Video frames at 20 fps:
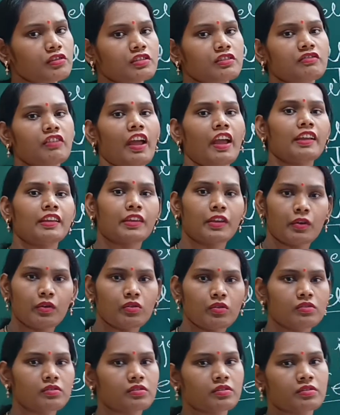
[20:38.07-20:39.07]

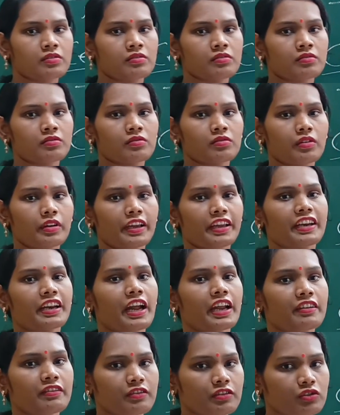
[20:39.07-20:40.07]
vacuoles, okay,
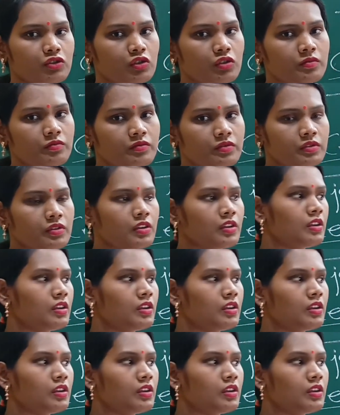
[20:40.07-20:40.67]
ribosomes.